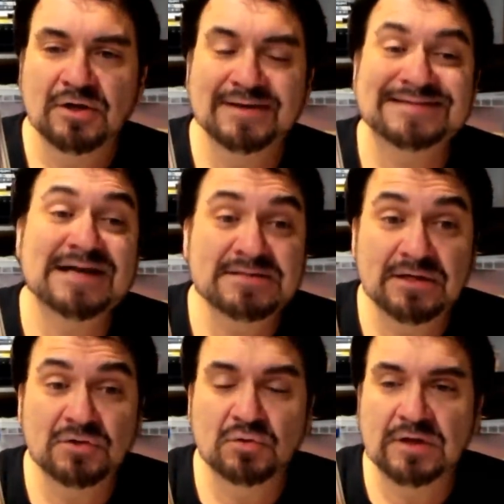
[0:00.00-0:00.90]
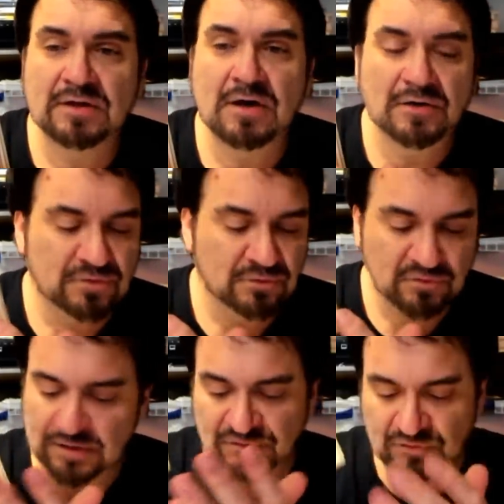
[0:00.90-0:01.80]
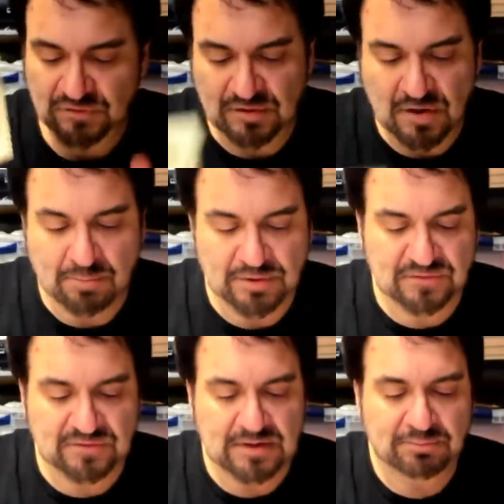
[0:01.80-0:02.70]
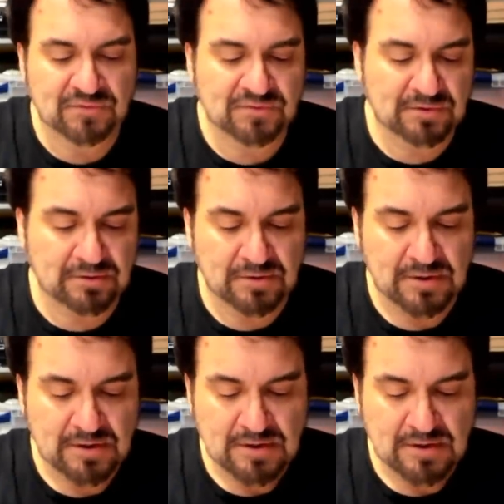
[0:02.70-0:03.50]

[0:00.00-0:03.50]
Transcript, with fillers: It's ID'd who they are too. So that's just a couple examples here.